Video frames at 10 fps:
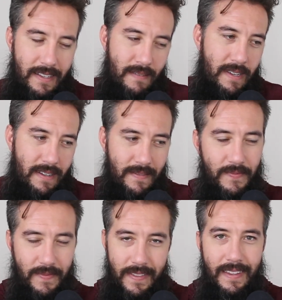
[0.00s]
I mean,
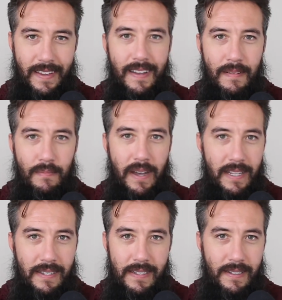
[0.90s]

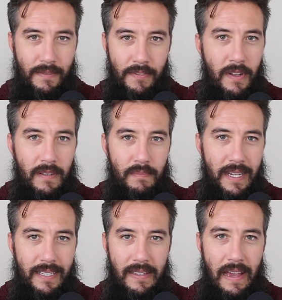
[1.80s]
by default,
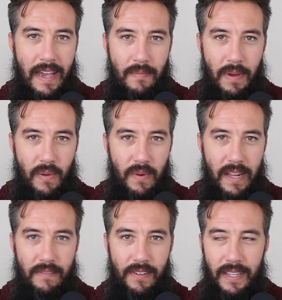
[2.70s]
by design, by
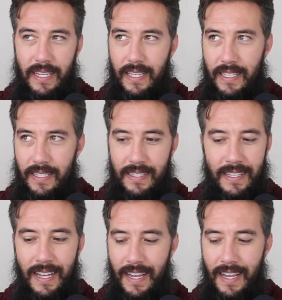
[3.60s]
whatever. Like he's,